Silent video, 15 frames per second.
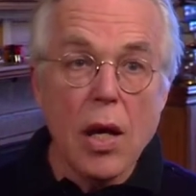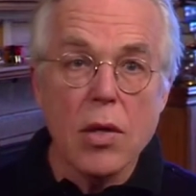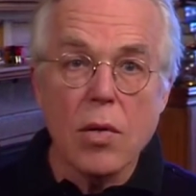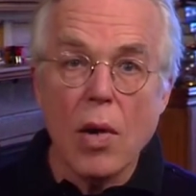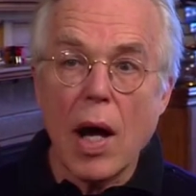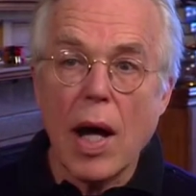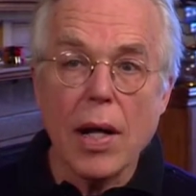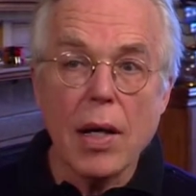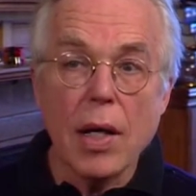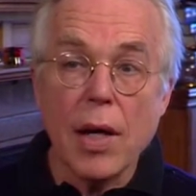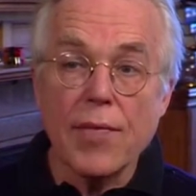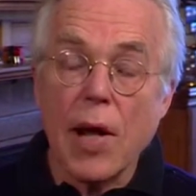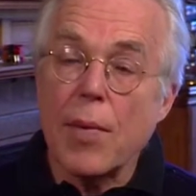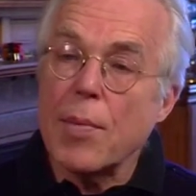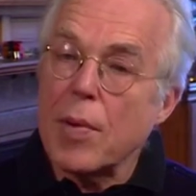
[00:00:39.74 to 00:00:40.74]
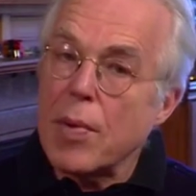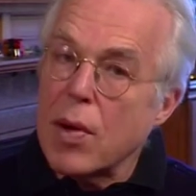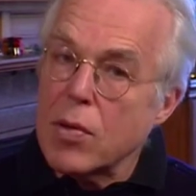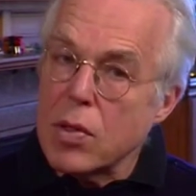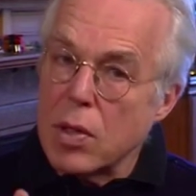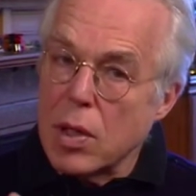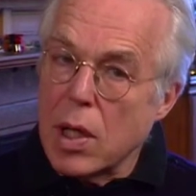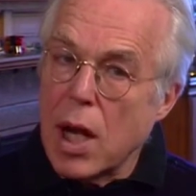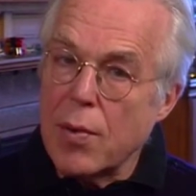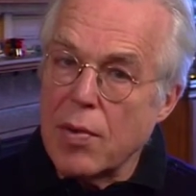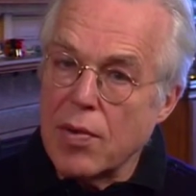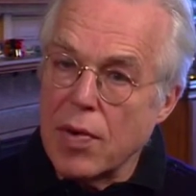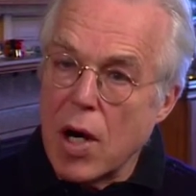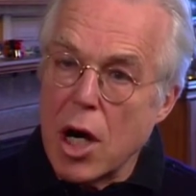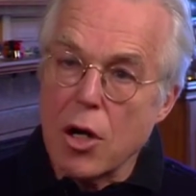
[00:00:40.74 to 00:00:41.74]
So I left. I remember I was in the Library
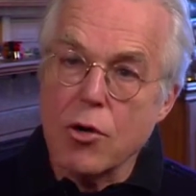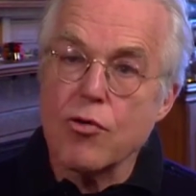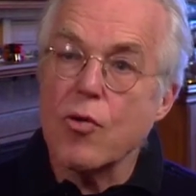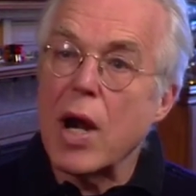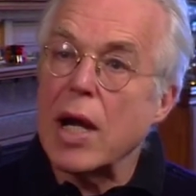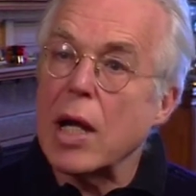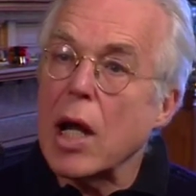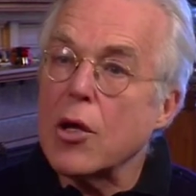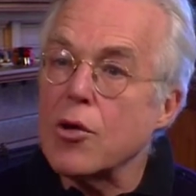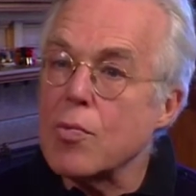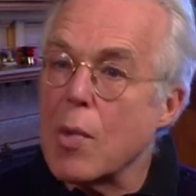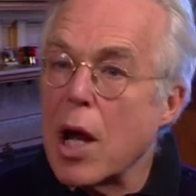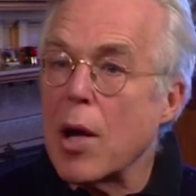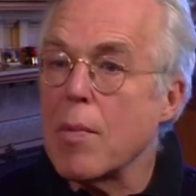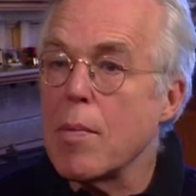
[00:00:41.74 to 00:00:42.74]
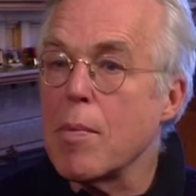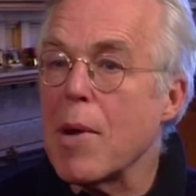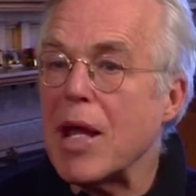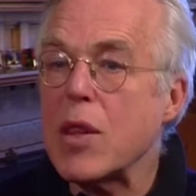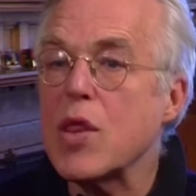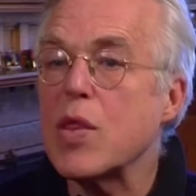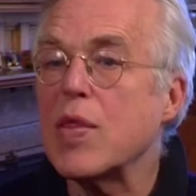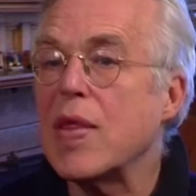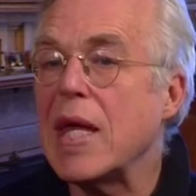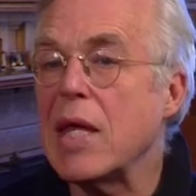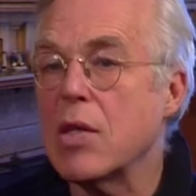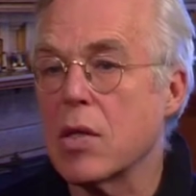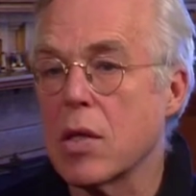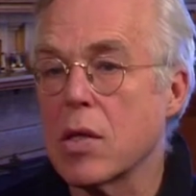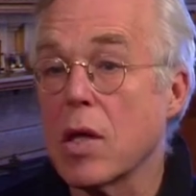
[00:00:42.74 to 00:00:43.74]
of Congress writing my
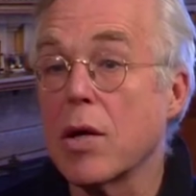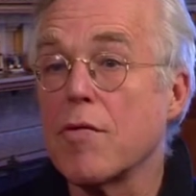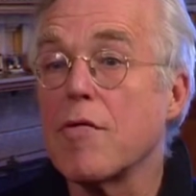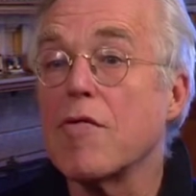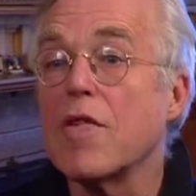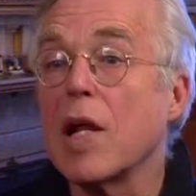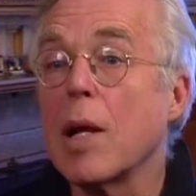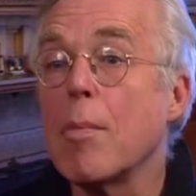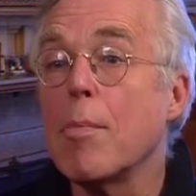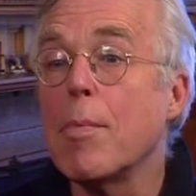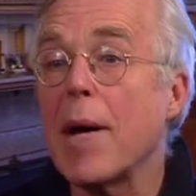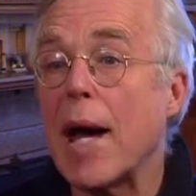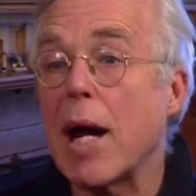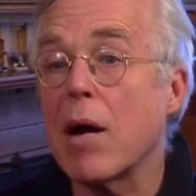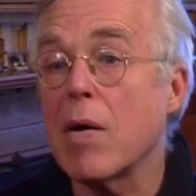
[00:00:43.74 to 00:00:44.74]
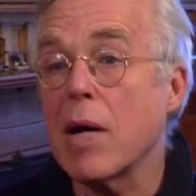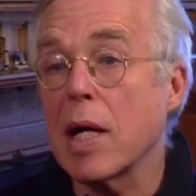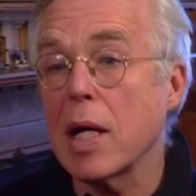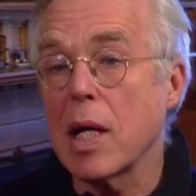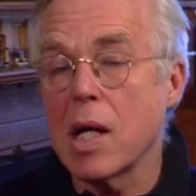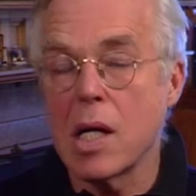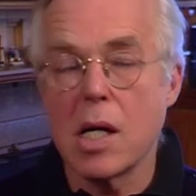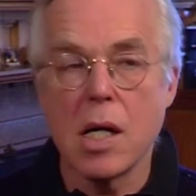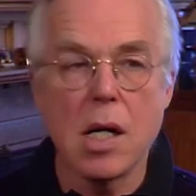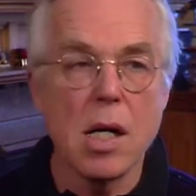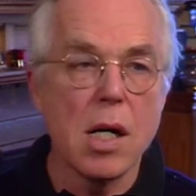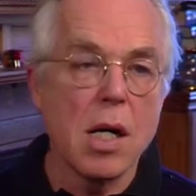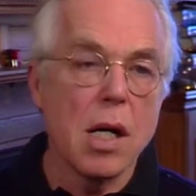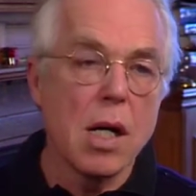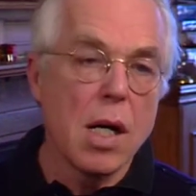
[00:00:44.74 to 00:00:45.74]
thesis on Philip Barry.
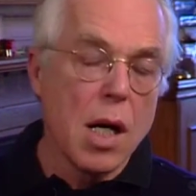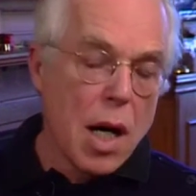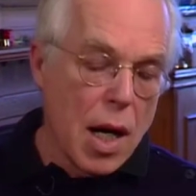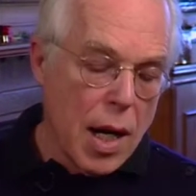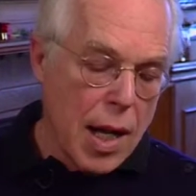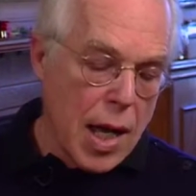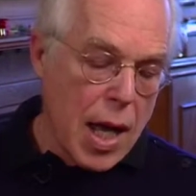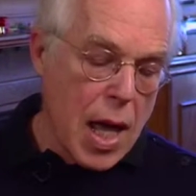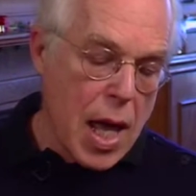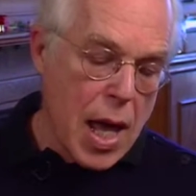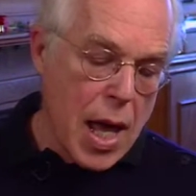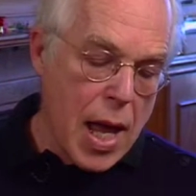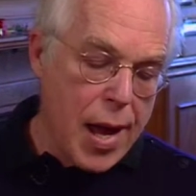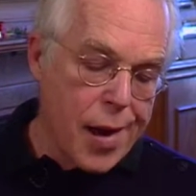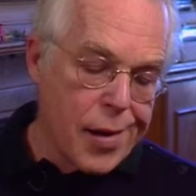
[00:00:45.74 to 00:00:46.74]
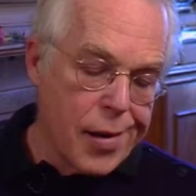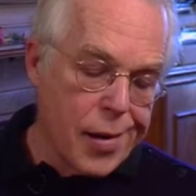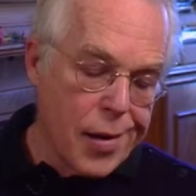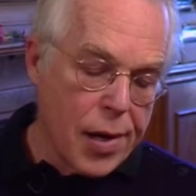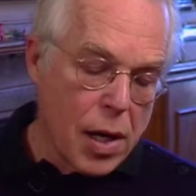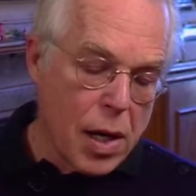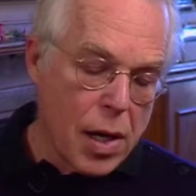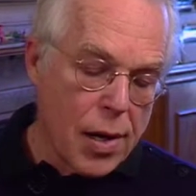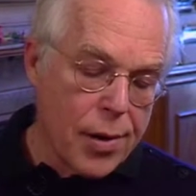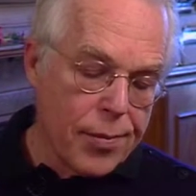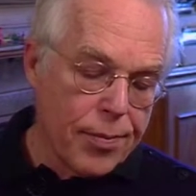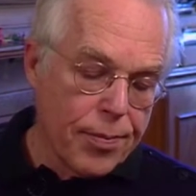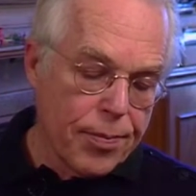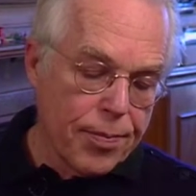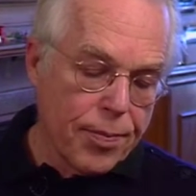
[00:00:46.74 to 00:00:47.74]
And
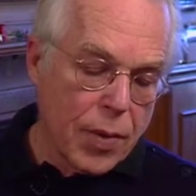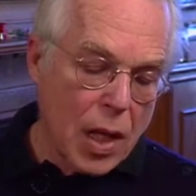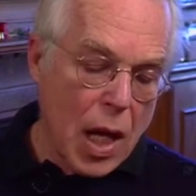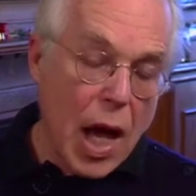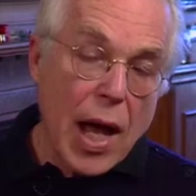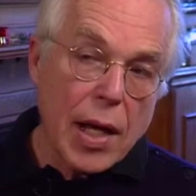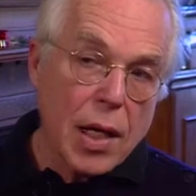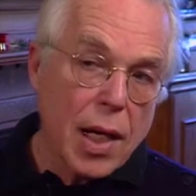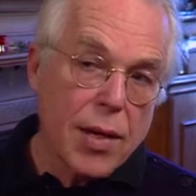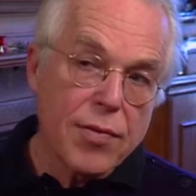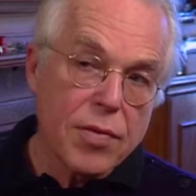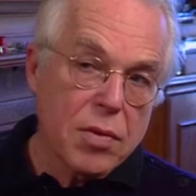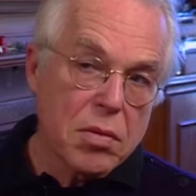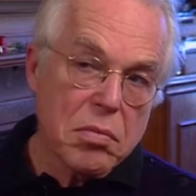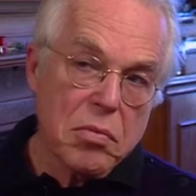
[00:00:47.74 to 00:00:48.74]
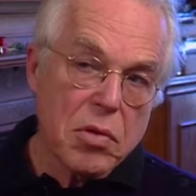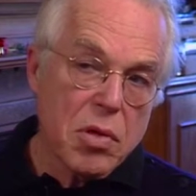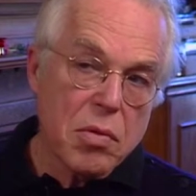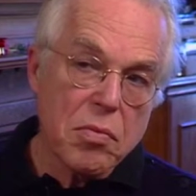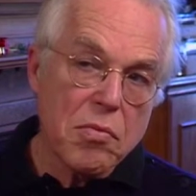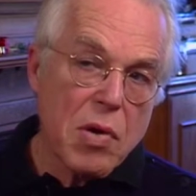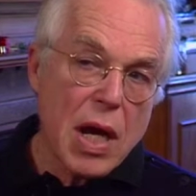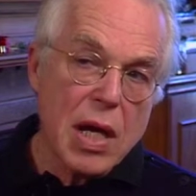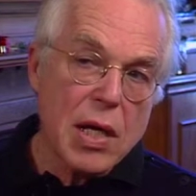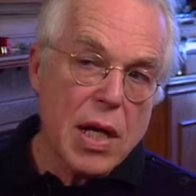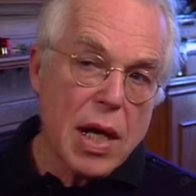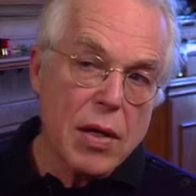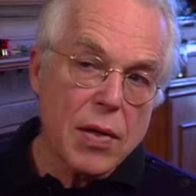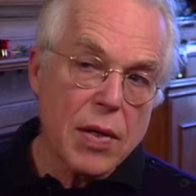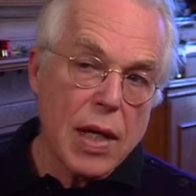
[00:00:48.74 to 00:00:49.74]
I left, just ran
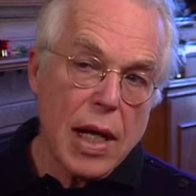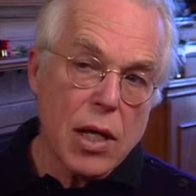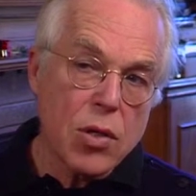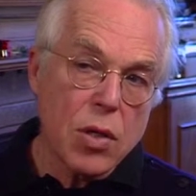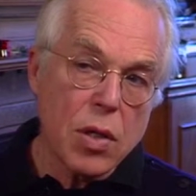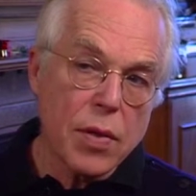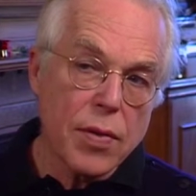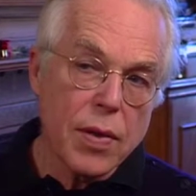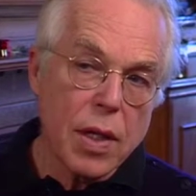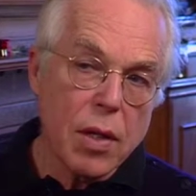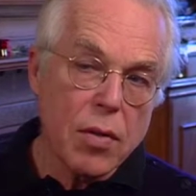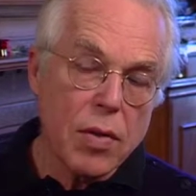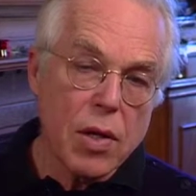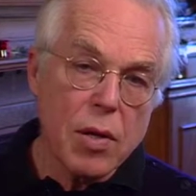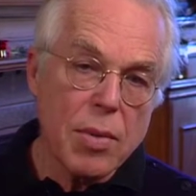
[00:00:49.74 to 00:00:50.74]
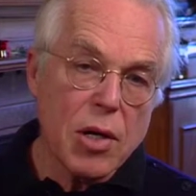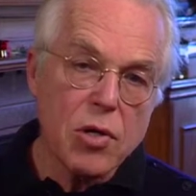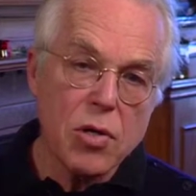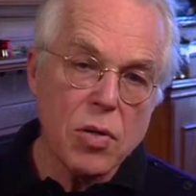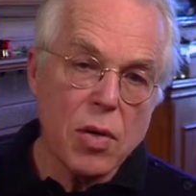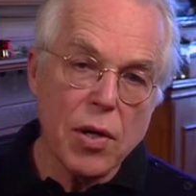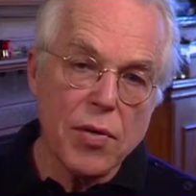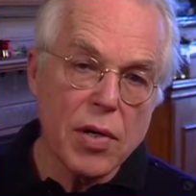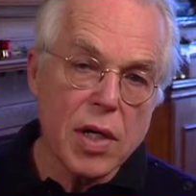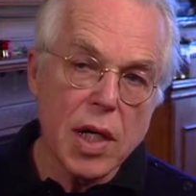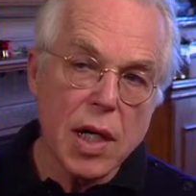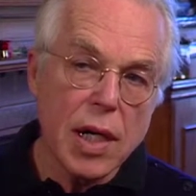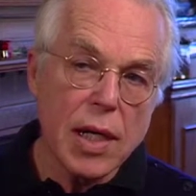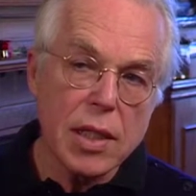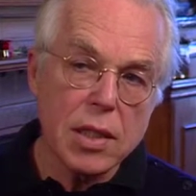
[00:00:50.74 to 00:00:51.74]
down to the National Theater. And there are about 200
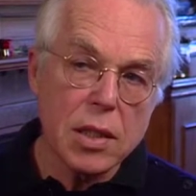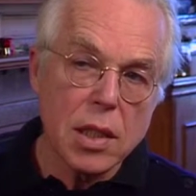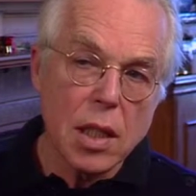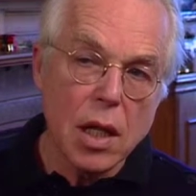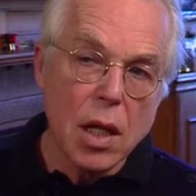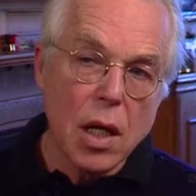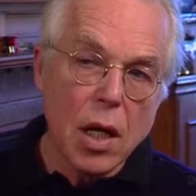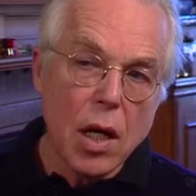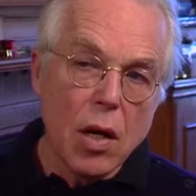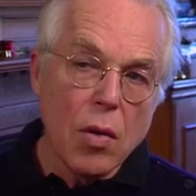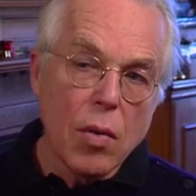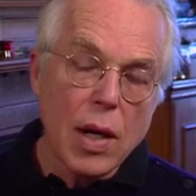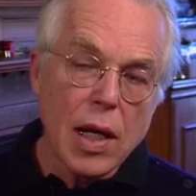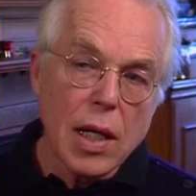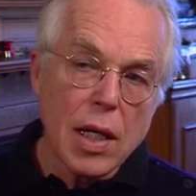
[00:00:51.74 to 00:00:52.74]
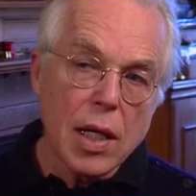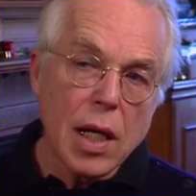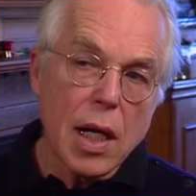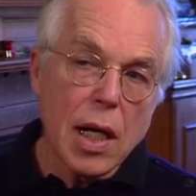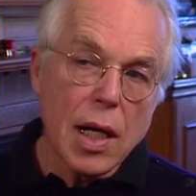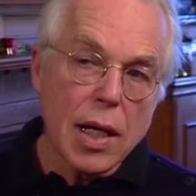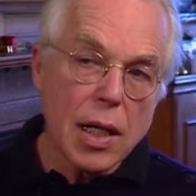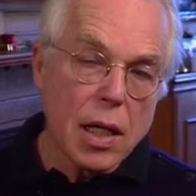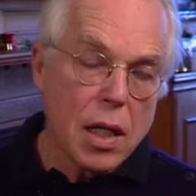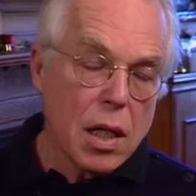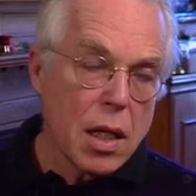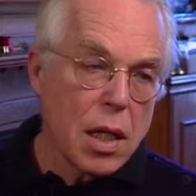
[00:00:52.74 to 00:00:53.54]
guys waiting in line.